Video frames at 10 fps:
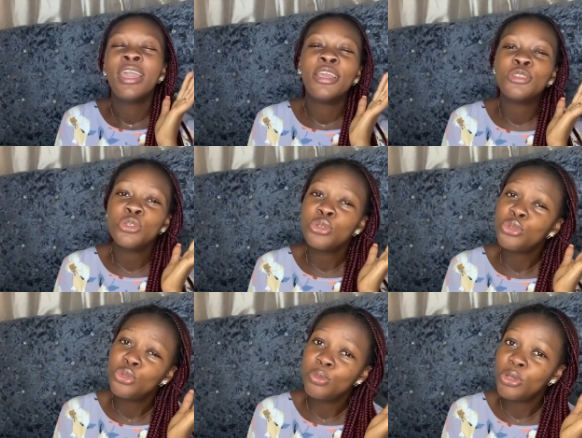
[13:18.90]
it's just
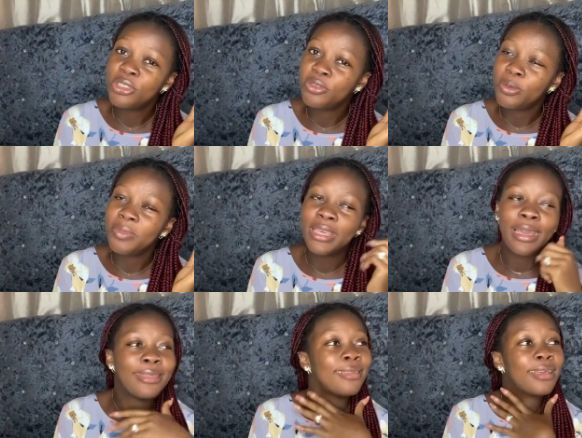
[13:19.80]
too much for me
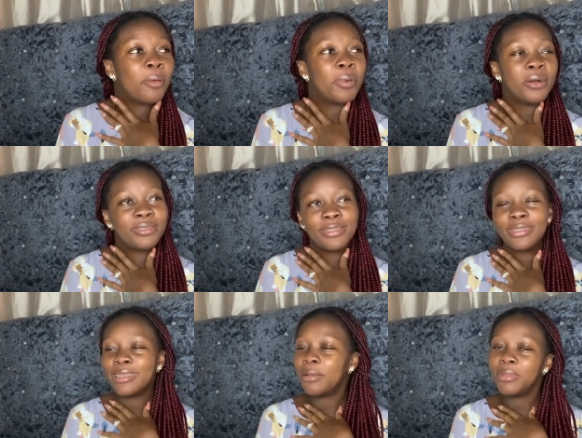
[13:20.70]
i think about it
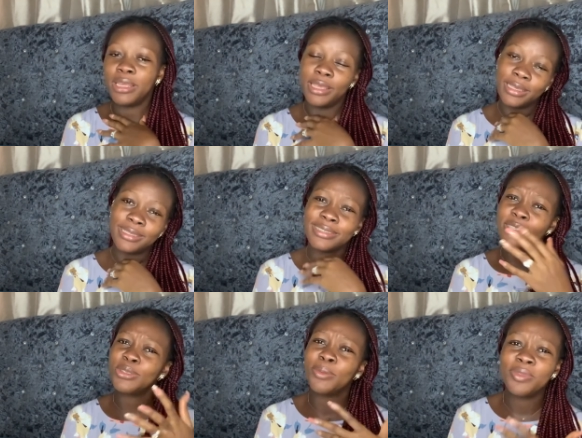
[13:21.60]
and i'm like is
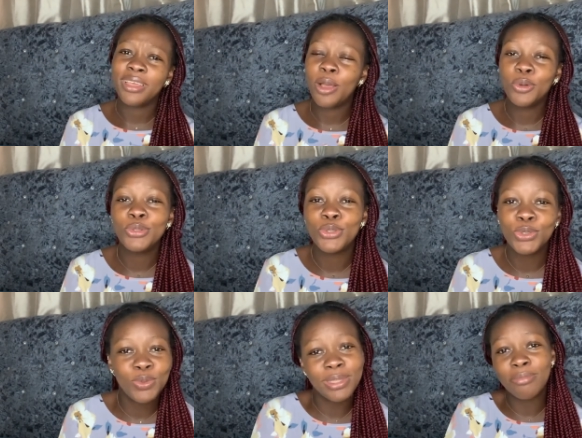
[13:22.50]
this something i want to do
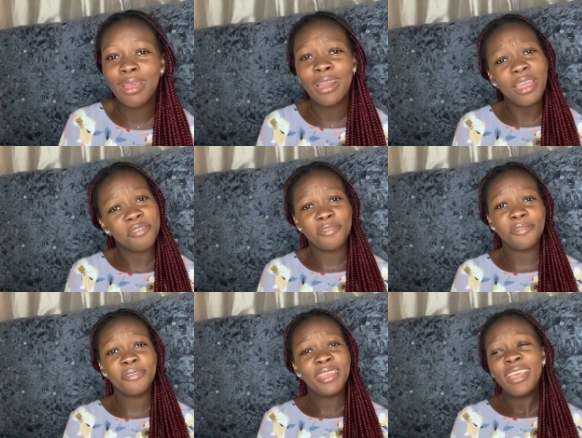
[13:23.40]
with my life
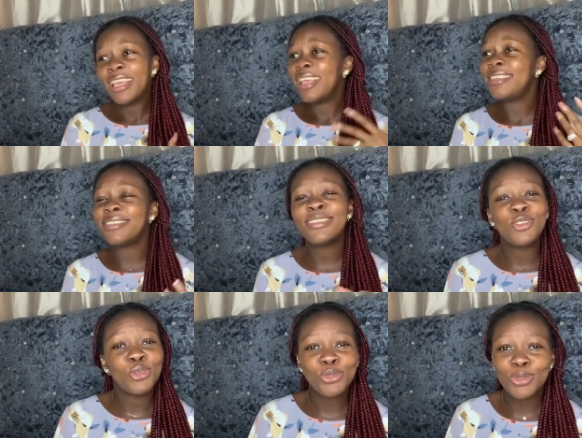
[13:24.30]
is this
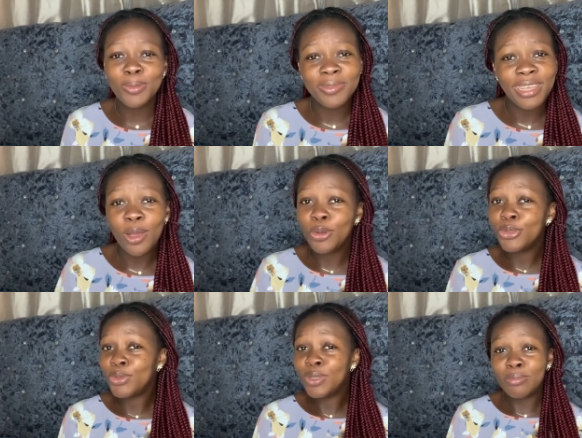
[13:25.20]
just something i want to
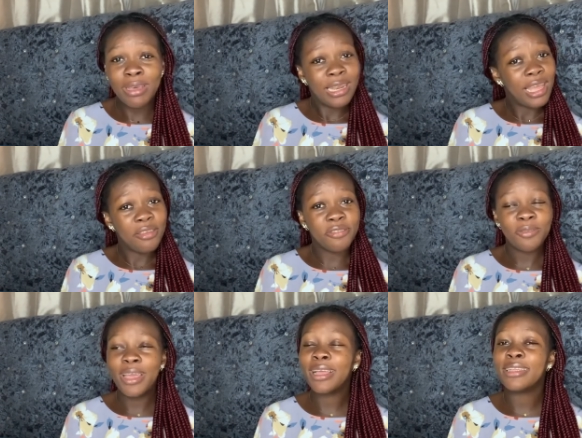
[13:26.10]
do with my life
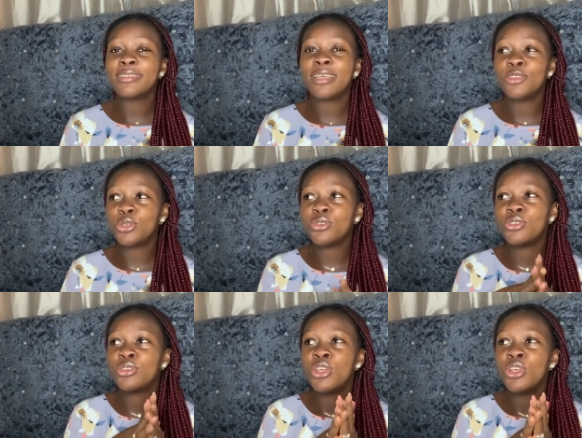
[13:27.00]
why can't i just